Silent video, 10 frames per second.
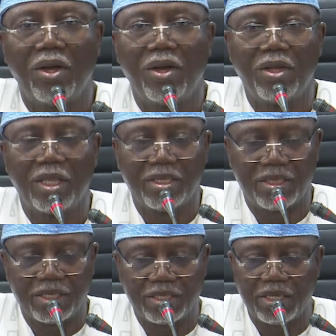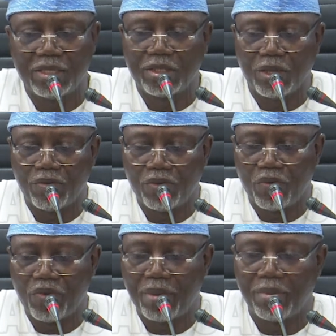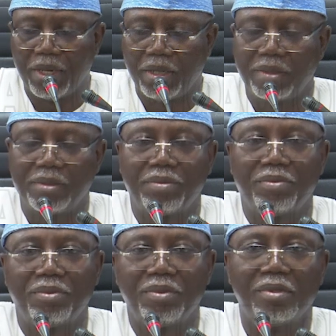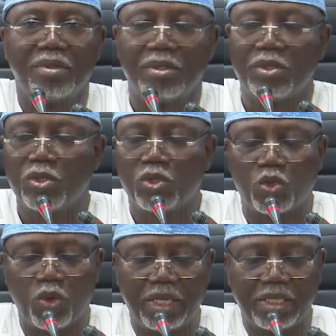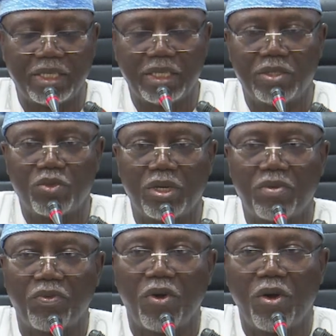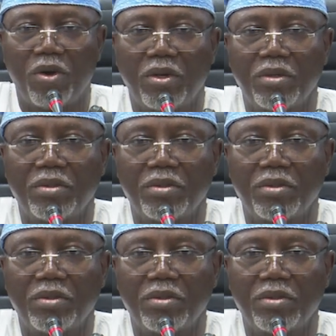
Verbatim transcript: on the 16th of November 2024